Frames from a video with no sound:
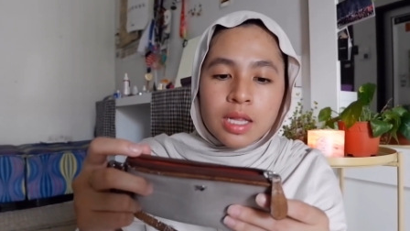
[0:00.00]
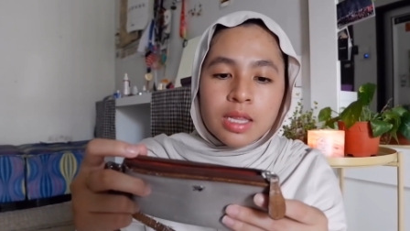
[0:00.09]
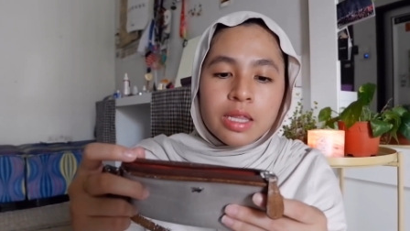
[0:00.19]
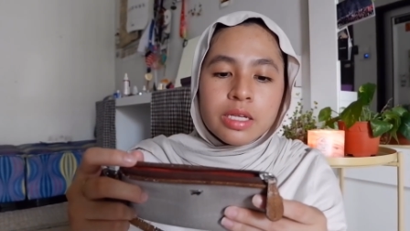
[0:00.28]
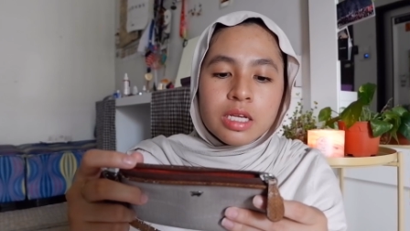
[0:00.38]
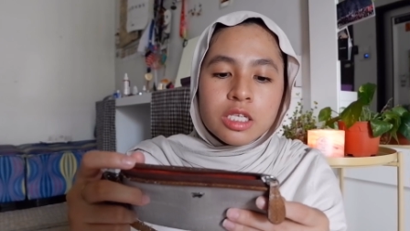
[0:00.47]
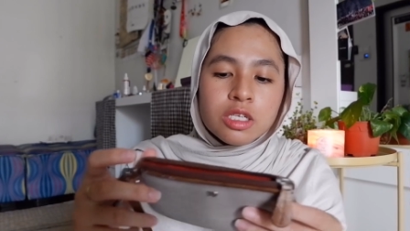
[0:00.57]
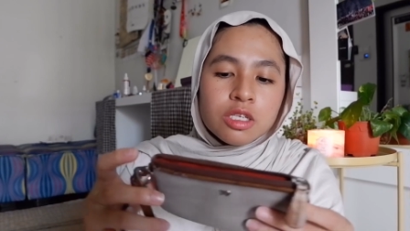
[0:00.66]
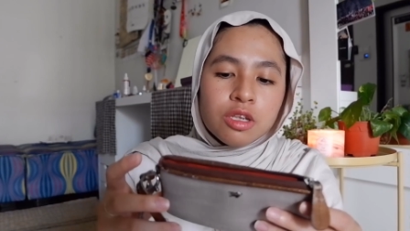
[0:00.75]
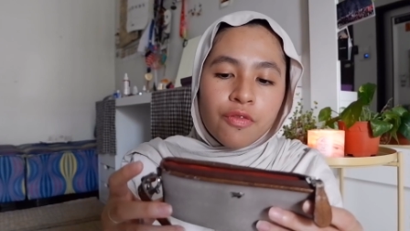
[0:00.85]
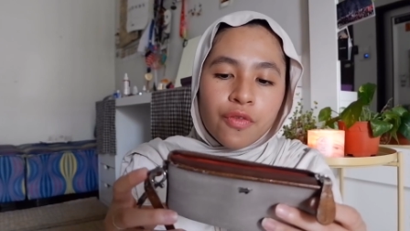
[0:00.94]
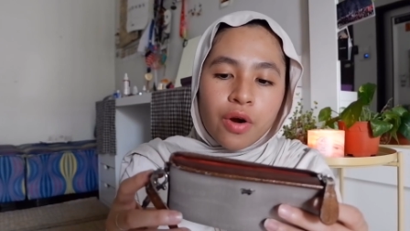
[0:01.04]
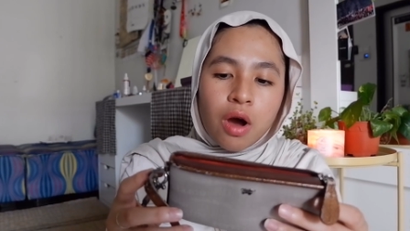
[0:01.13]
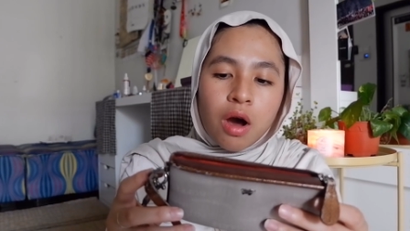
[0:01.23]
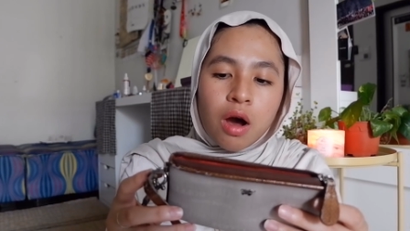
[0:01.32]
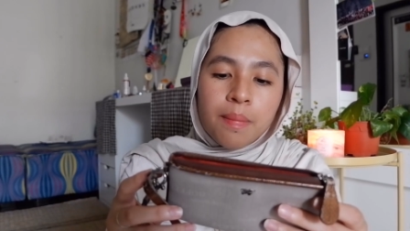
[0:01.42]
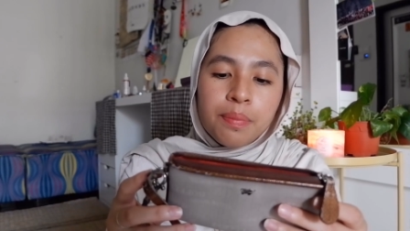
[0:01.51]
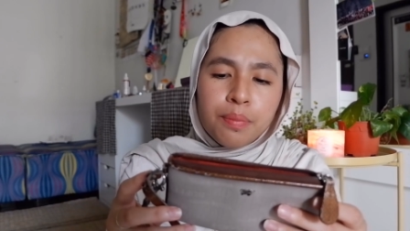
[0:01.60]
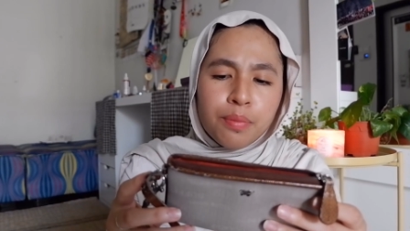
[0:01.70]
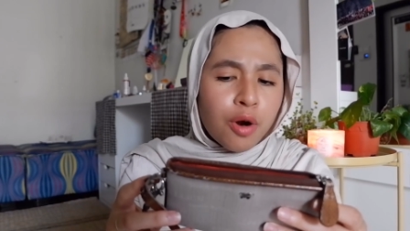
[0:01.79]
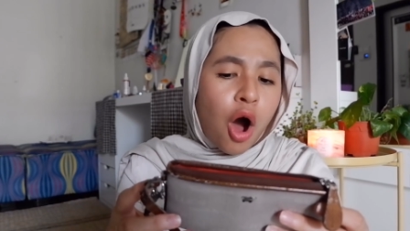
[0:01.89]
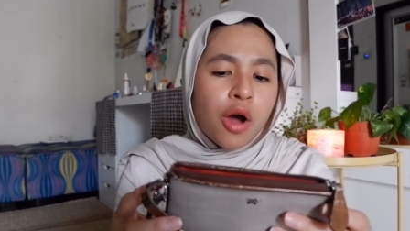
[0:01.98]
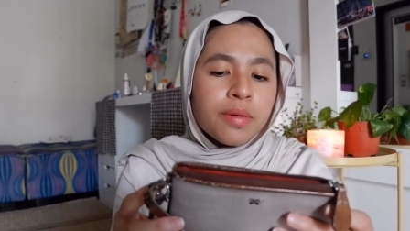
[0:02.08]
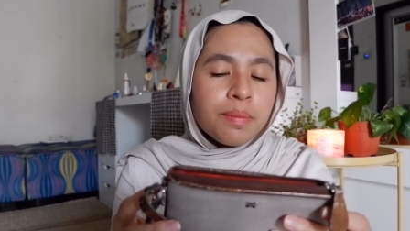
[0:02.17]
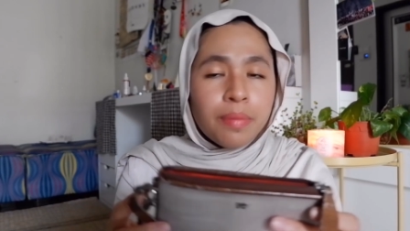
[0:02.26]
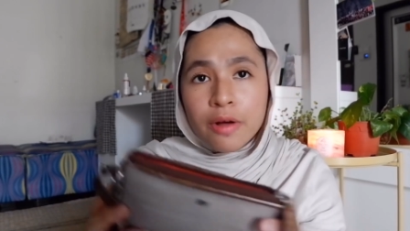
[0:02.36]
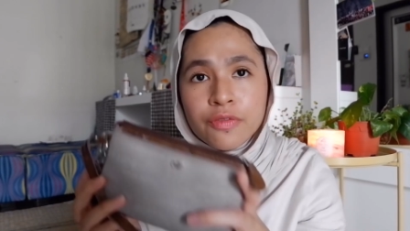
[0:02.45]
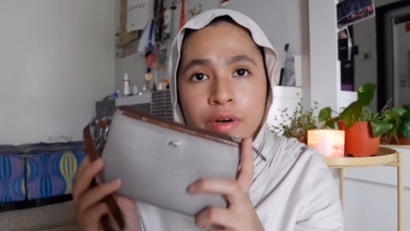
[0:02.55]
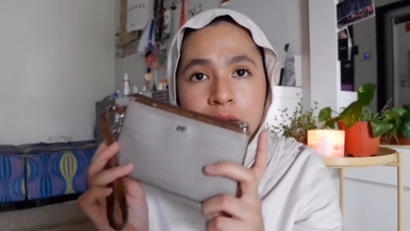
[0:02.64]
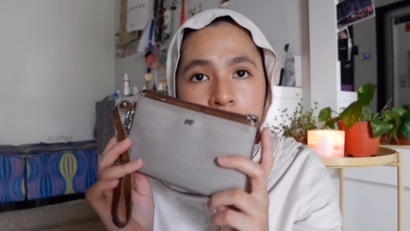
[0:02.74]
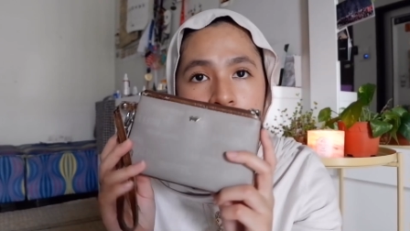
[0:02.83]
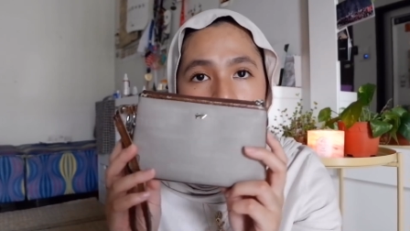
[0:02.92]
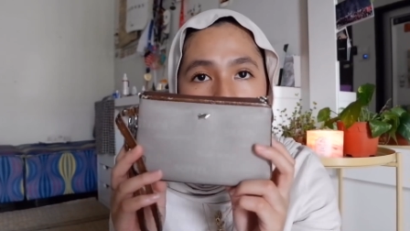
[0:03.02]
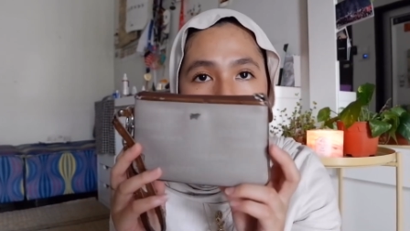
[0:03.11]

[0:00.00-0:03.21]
This is from Brown Buffalo.